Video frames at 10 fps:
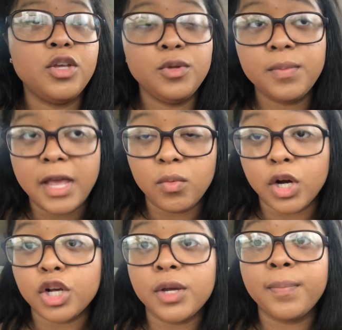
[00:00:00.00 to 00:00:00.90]
You may
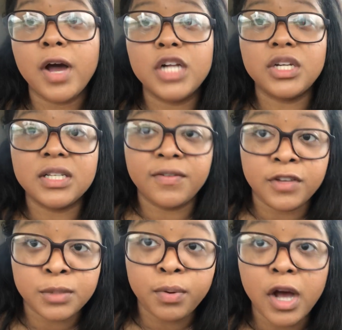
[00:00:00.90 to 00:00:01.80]
work on your project if
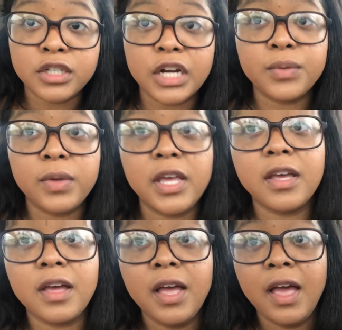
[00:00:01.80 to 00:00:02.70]
it's project
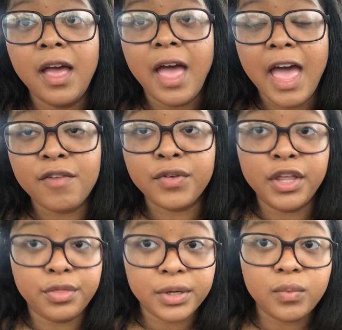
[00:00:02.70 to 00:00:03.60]
week.
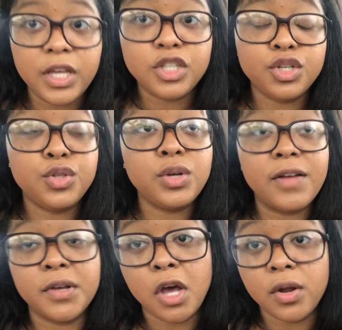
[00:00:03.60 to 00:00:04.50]
Every 3 weeks you do
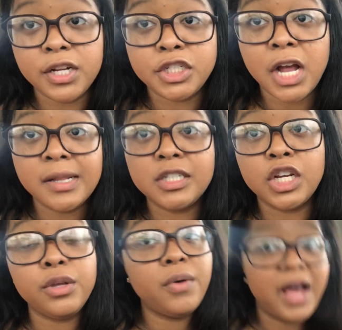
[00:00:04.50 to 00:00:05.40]
have a coding challenge that you